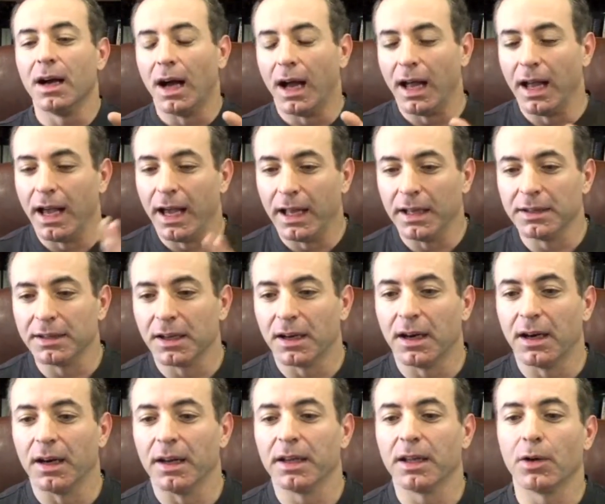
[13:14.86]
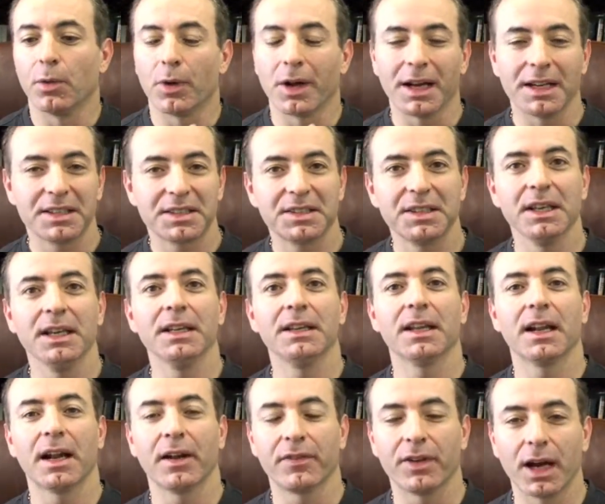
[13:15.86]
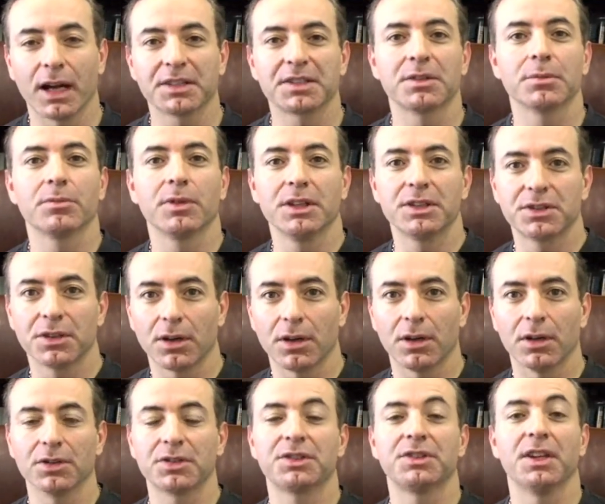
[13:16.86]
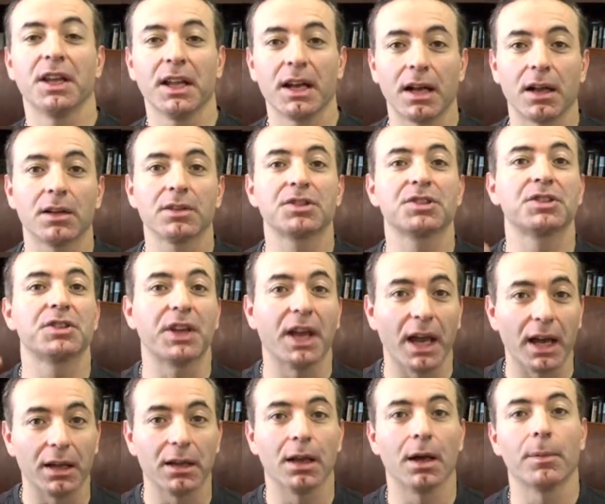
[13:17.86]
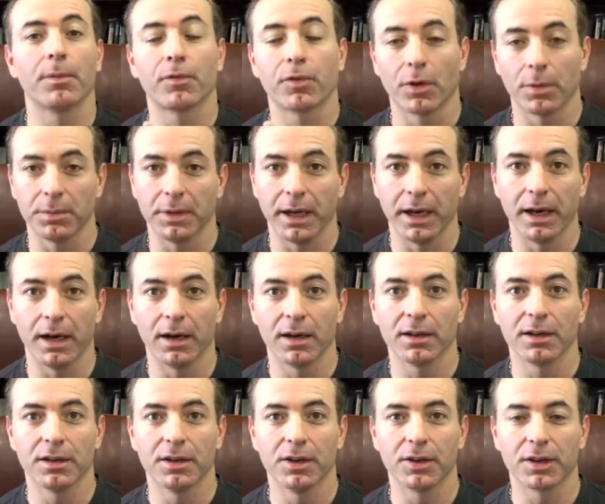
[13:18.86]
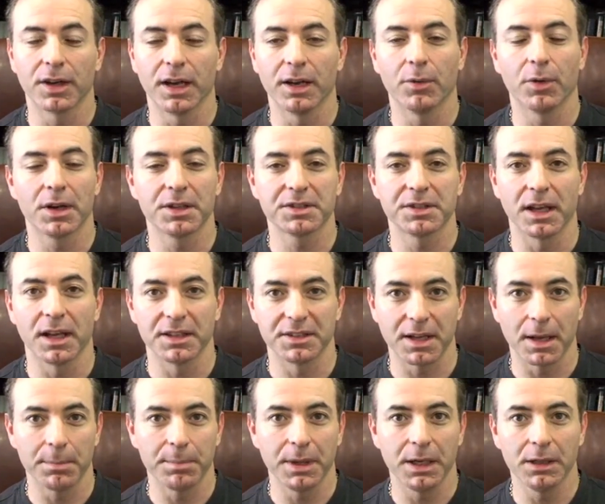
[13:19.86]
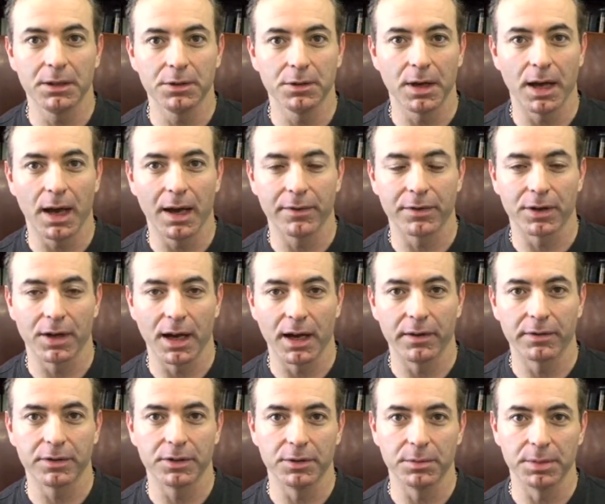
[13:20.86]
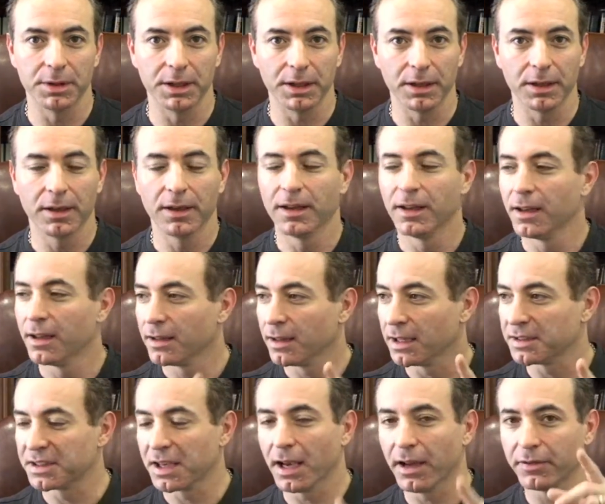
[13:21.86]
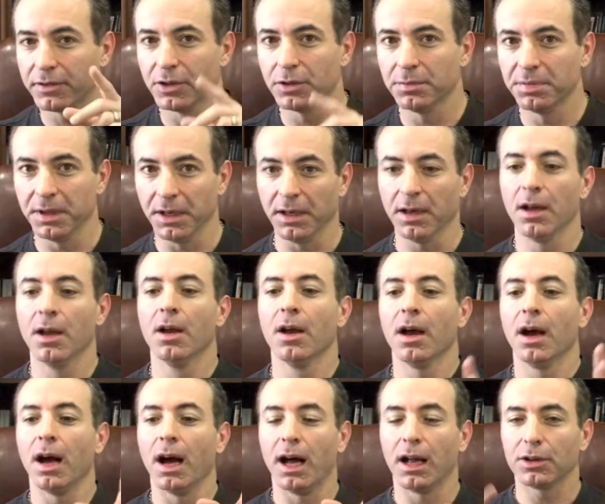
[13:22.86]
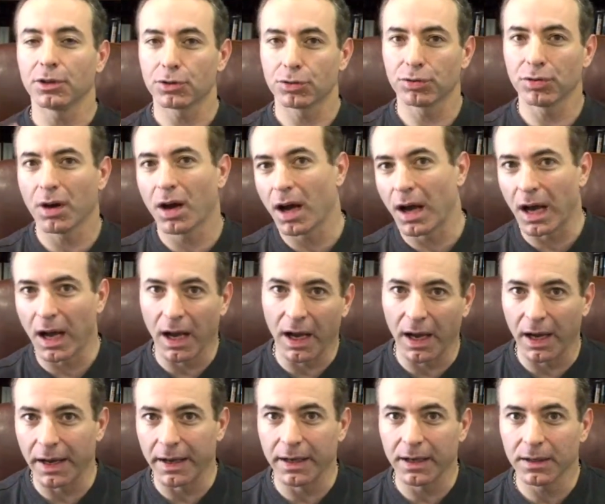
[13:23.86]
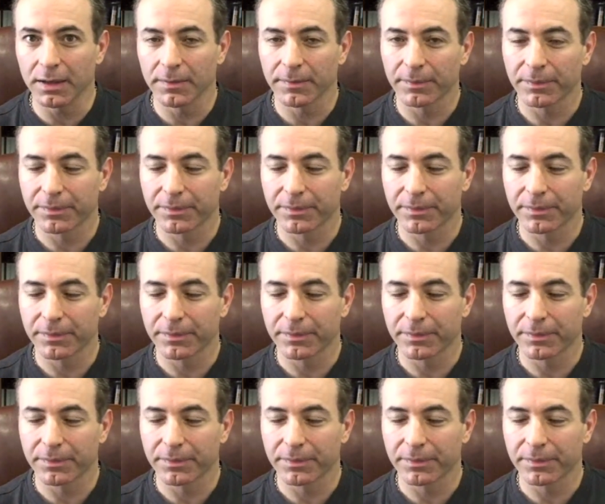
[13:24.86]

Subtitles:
And, when I see that I've got some results, then I'll scale up from there, okay? What is that? Is that be, do, have, or have, do, be? That's have, do, be. I'll try,